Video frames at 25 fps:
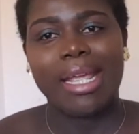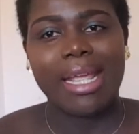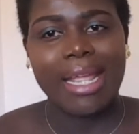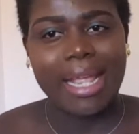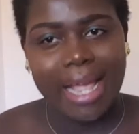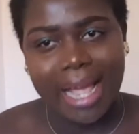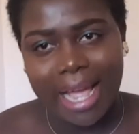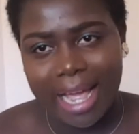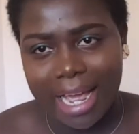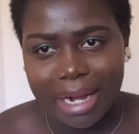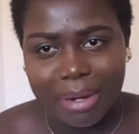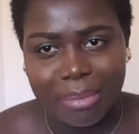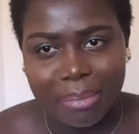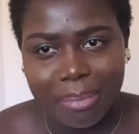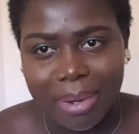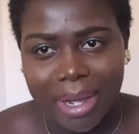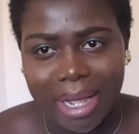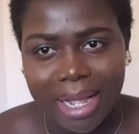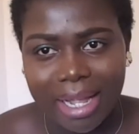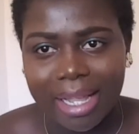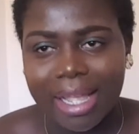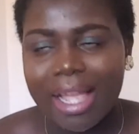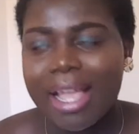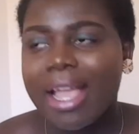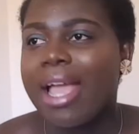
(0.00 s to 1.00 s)
a
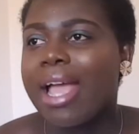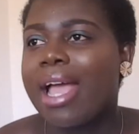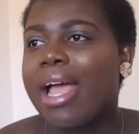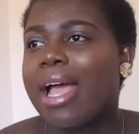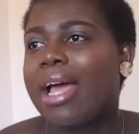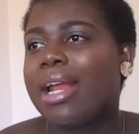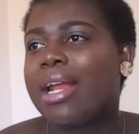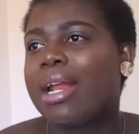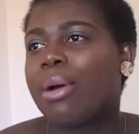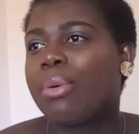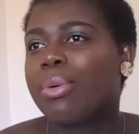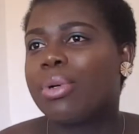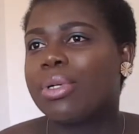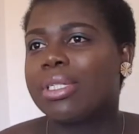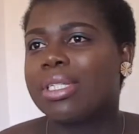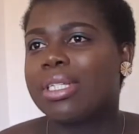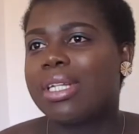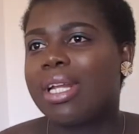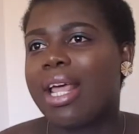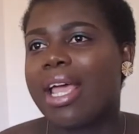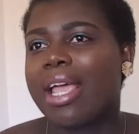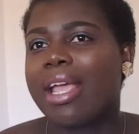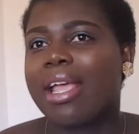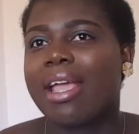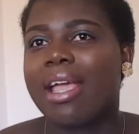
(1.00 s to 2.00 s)
handbag and i
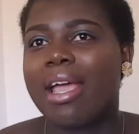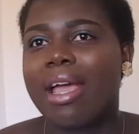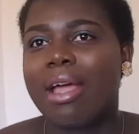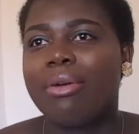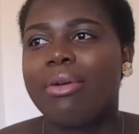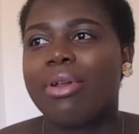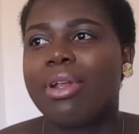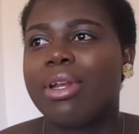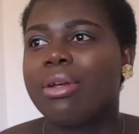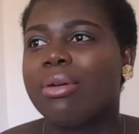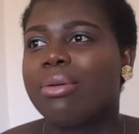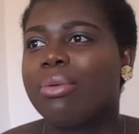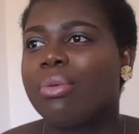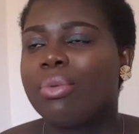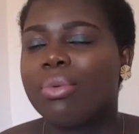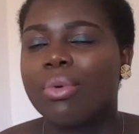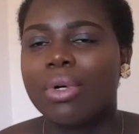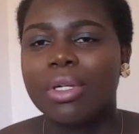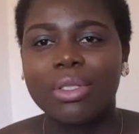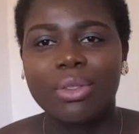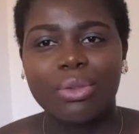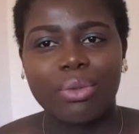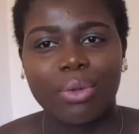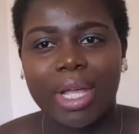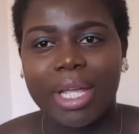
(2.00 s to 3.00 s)
was like Carine
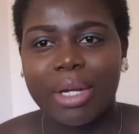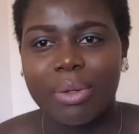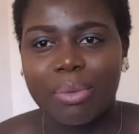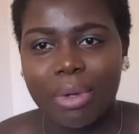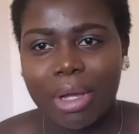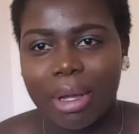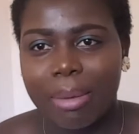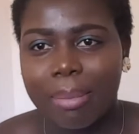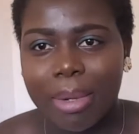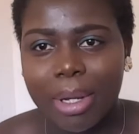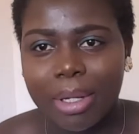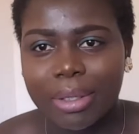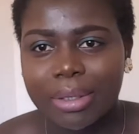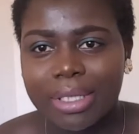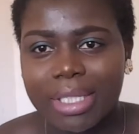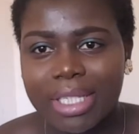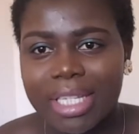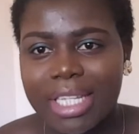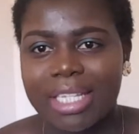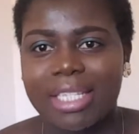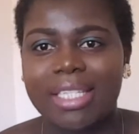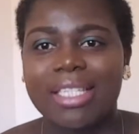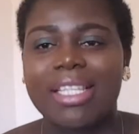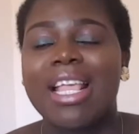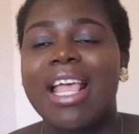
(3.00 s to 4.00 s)
what do i do
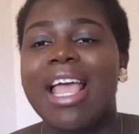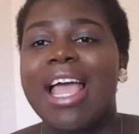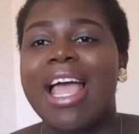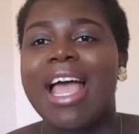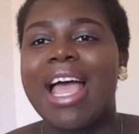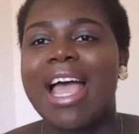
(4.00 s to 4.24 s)
about this